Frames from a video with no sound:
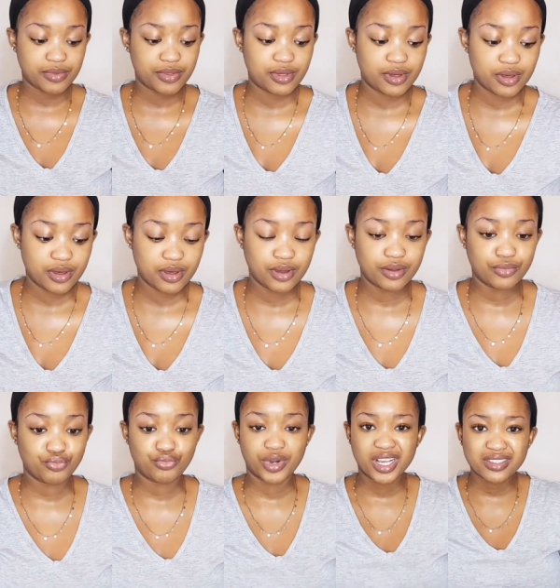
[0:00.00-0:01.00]
the
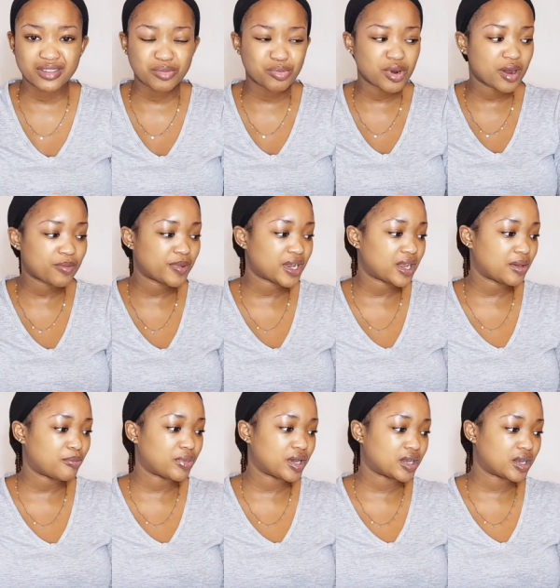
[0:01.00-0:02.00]
razor
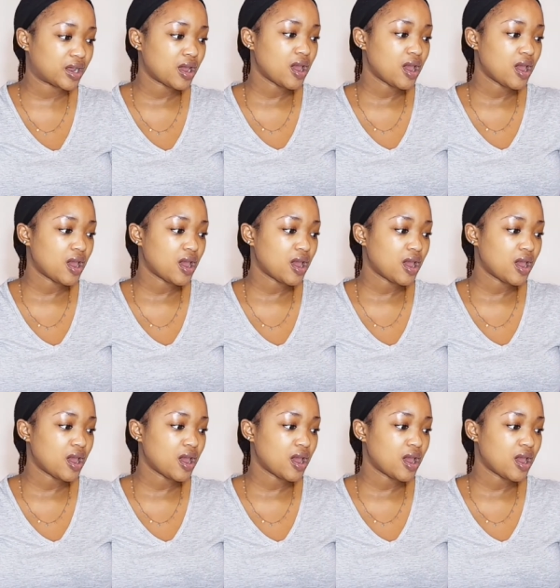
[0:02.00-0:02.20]
properly, but